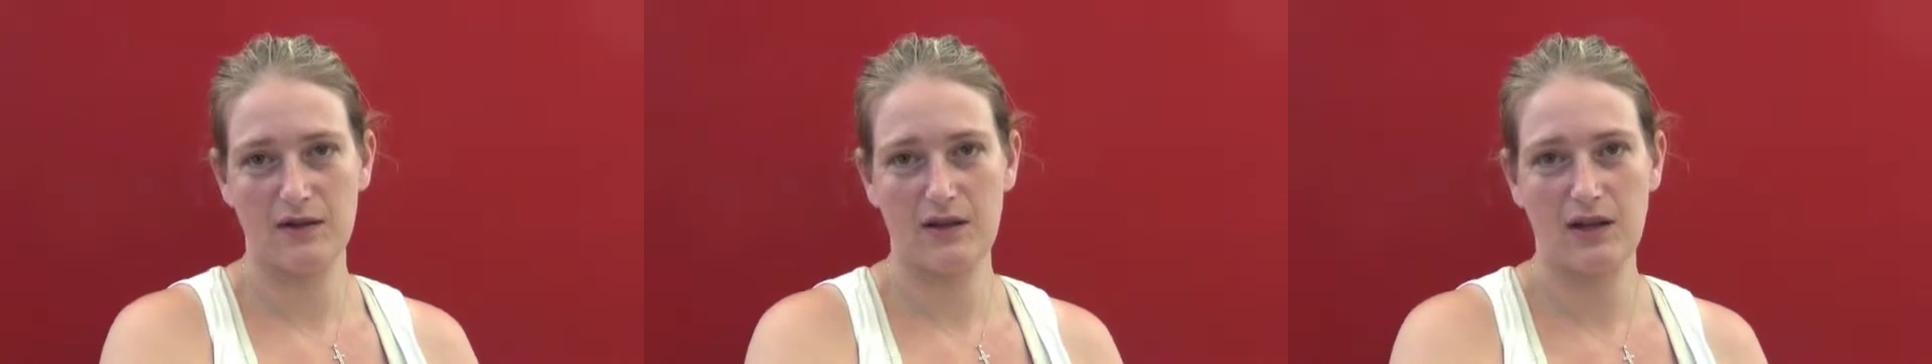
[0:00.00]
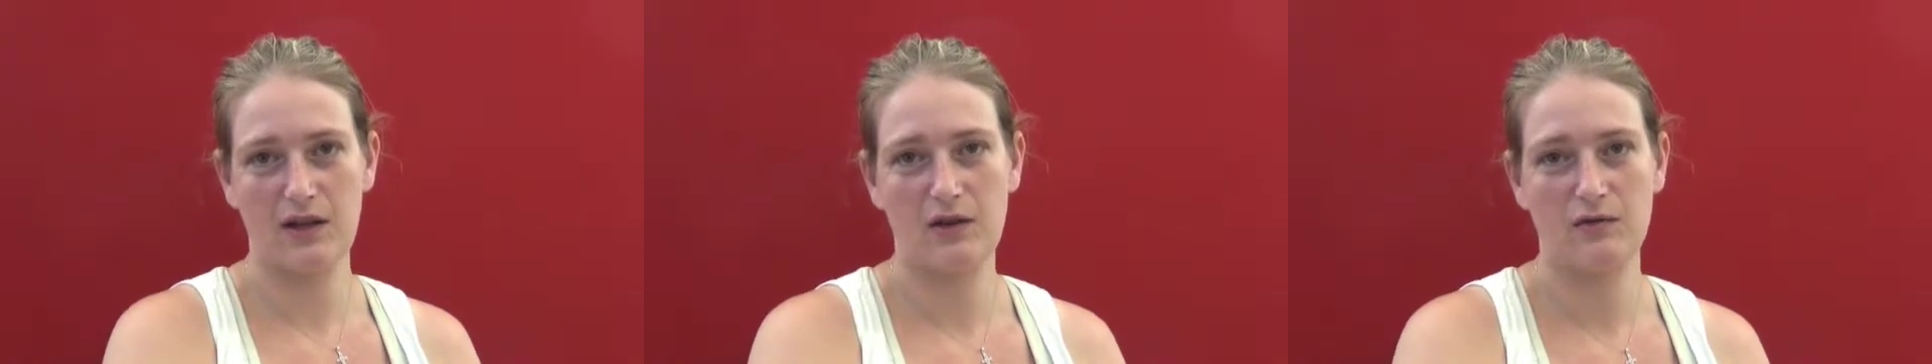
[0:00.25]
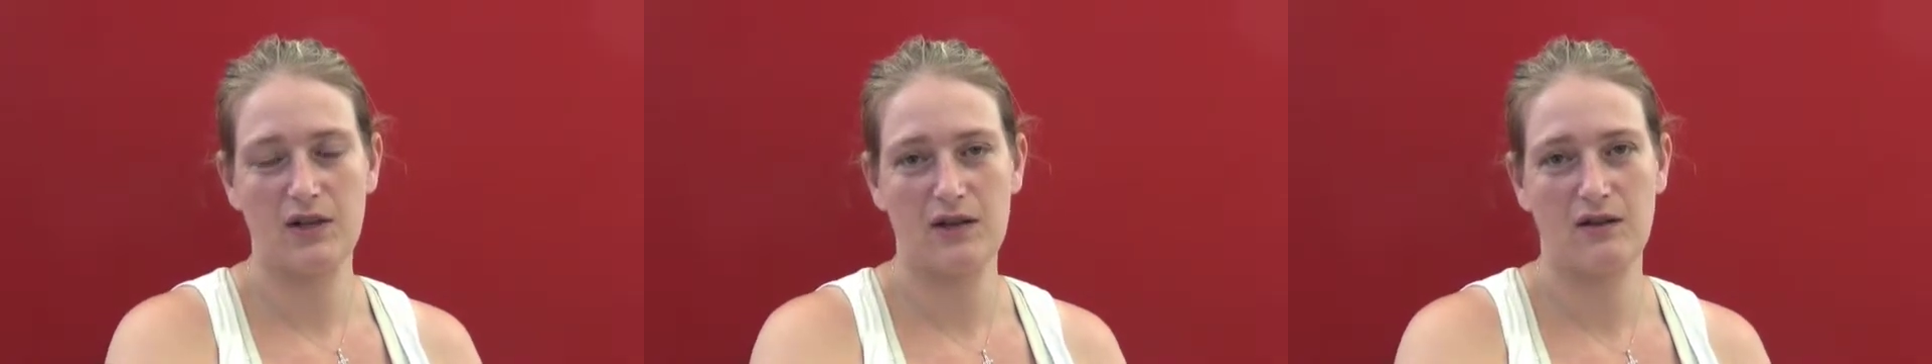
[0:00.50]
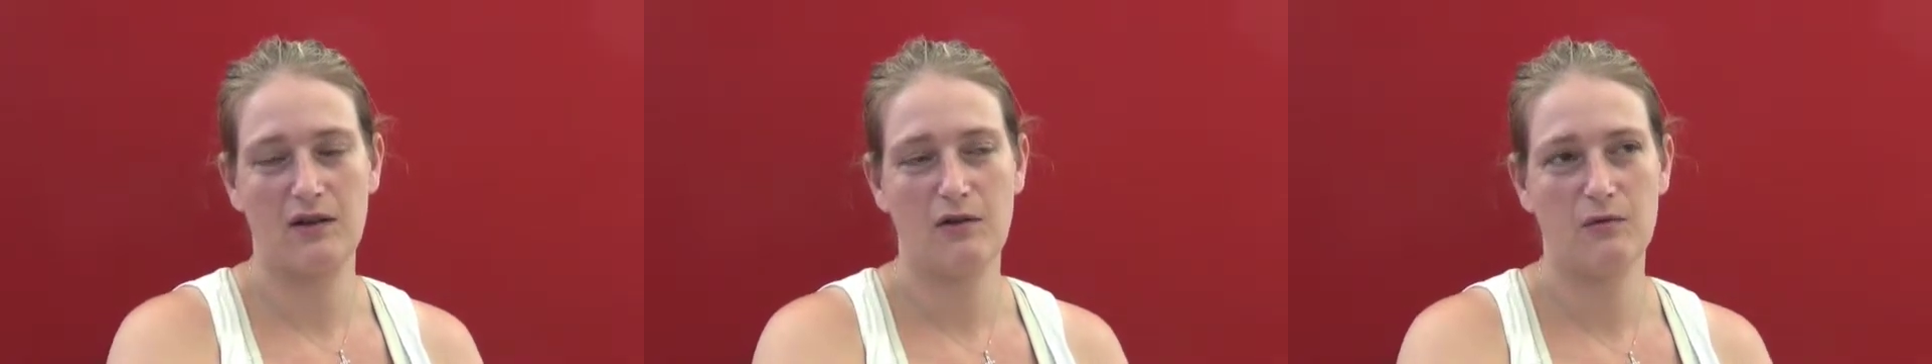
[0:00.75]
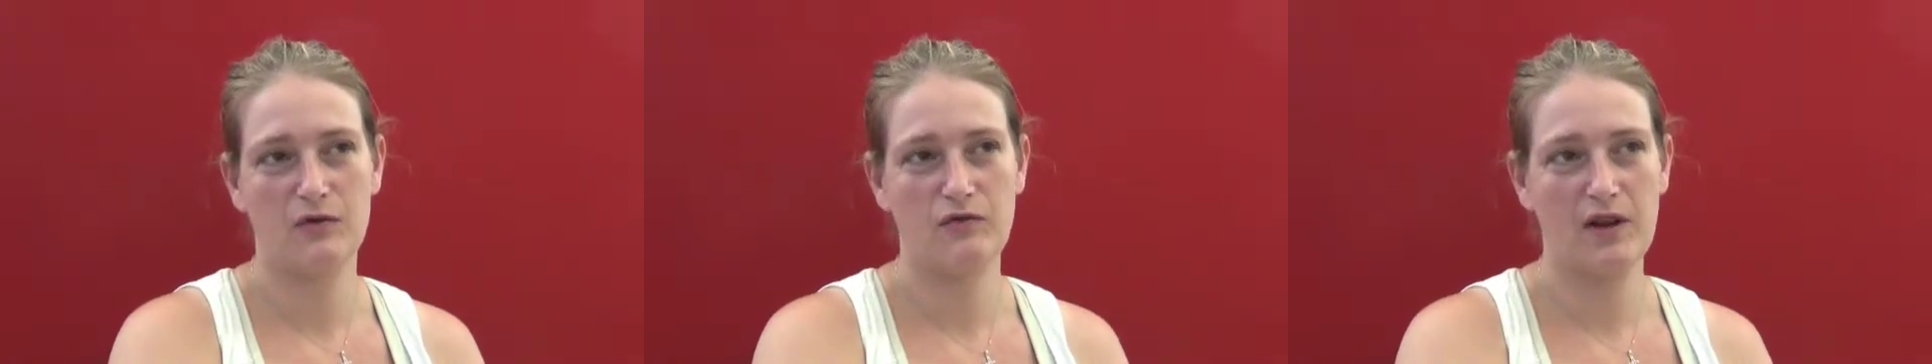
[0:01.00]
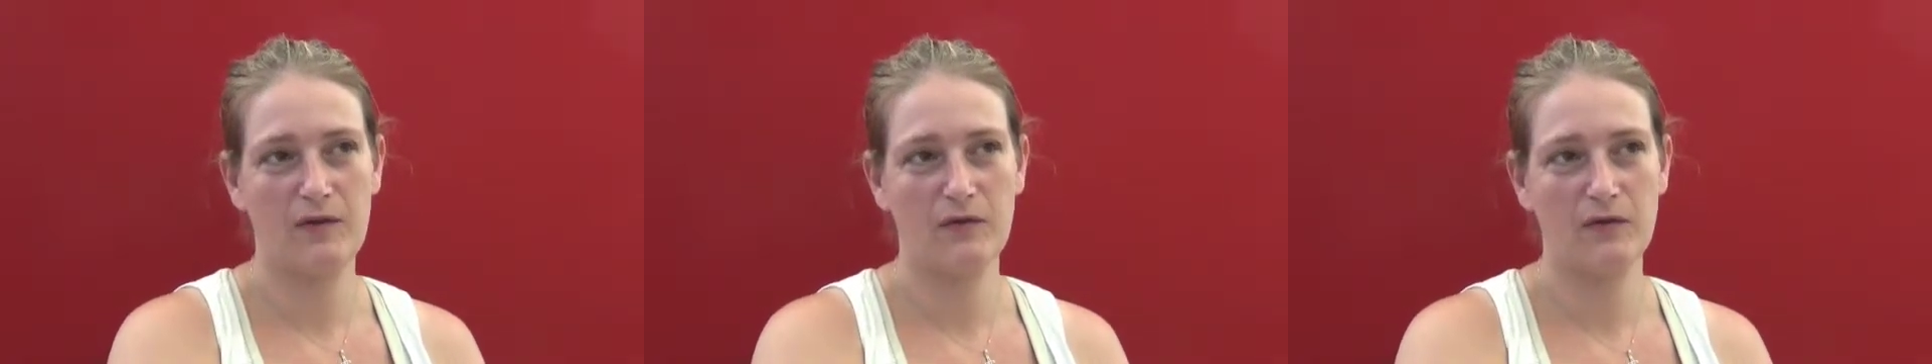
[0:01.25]
that you didn't know was
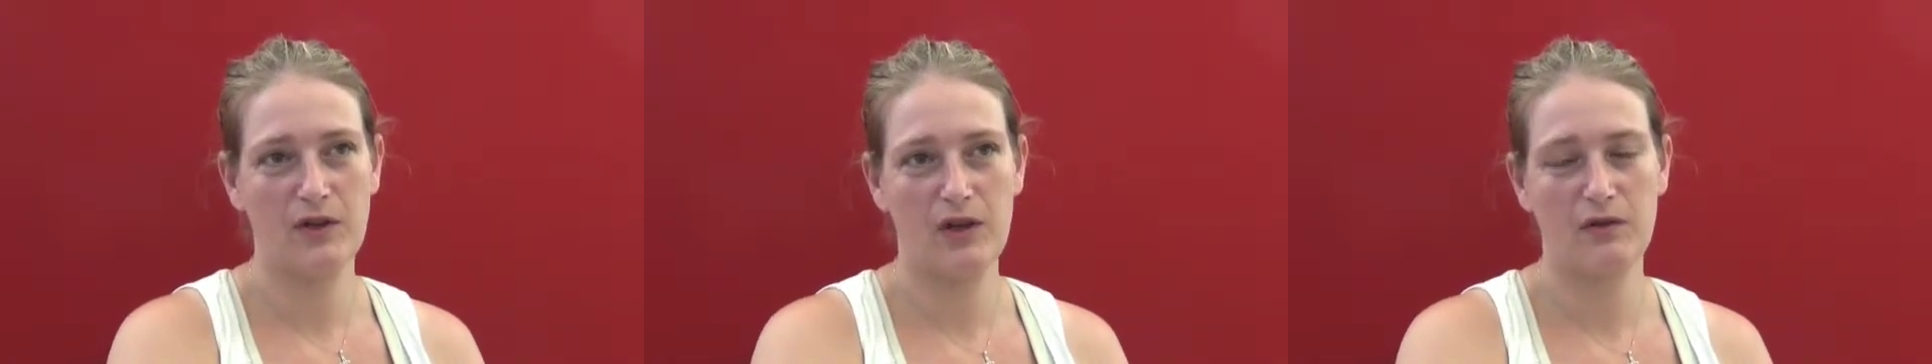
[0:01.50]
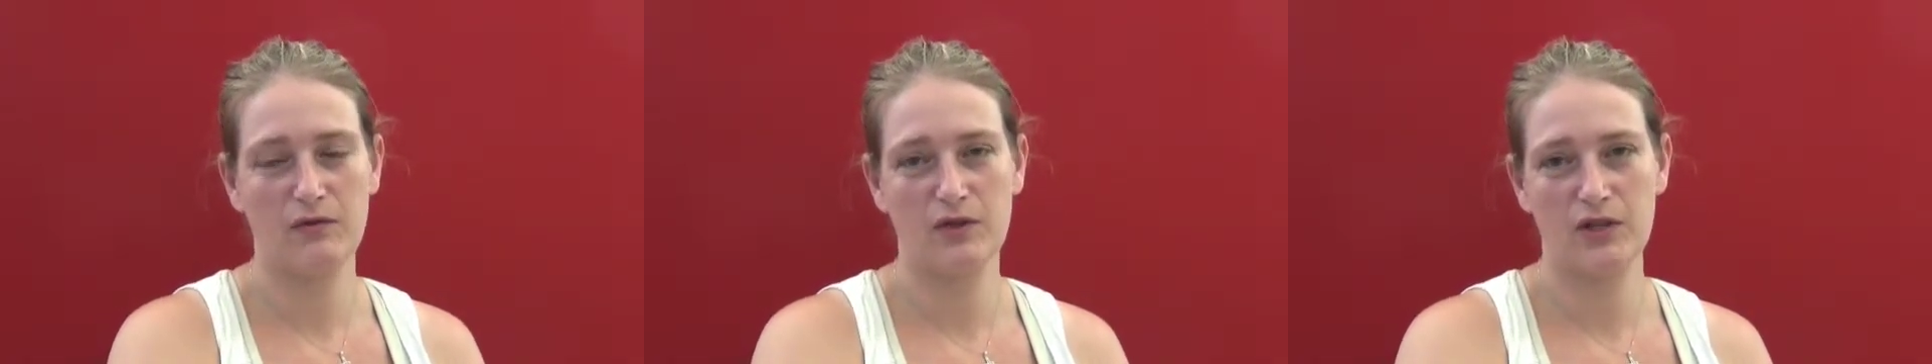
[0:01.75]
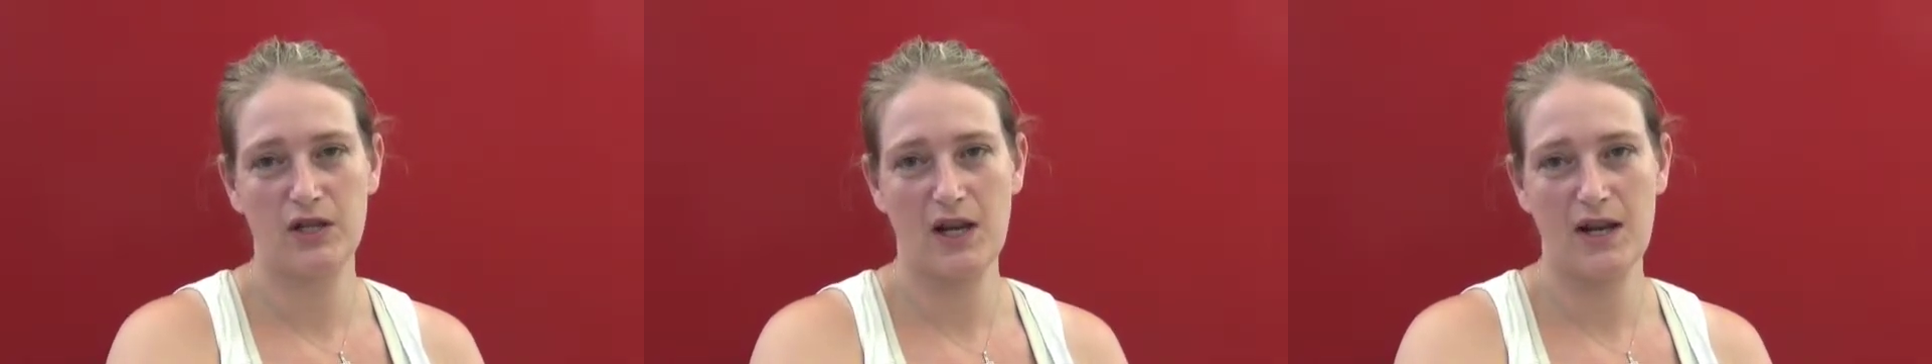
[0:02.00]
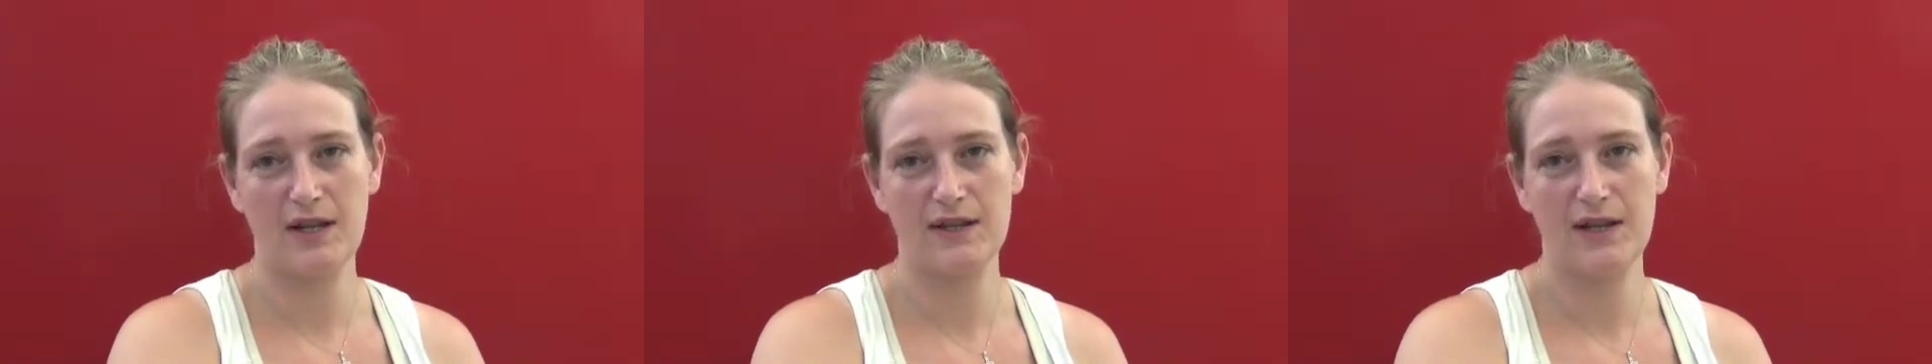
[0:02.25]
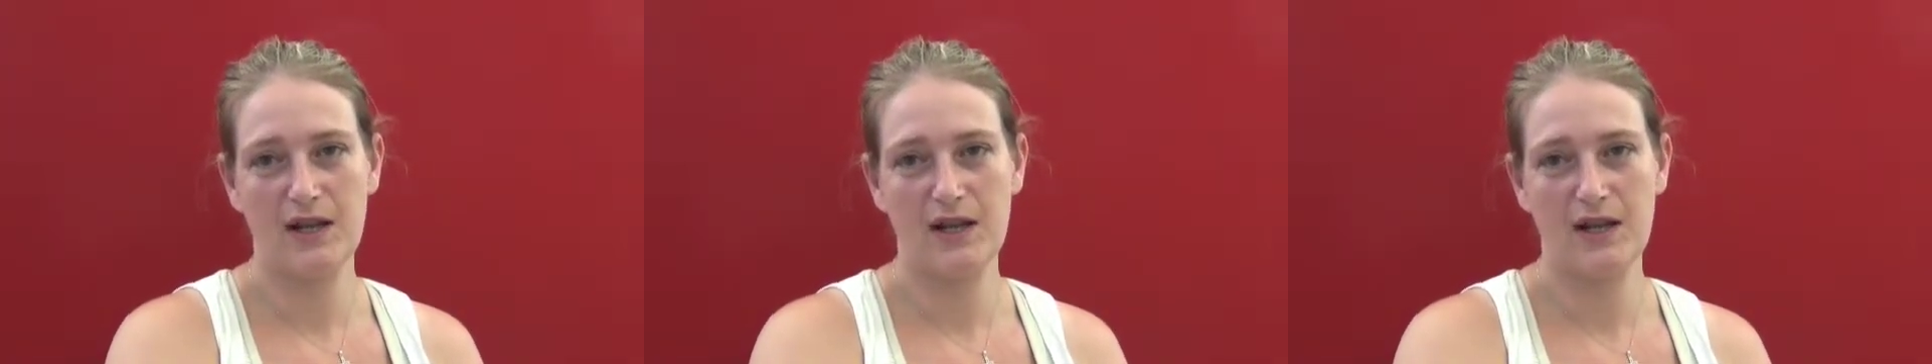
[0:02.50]
written for you just yet.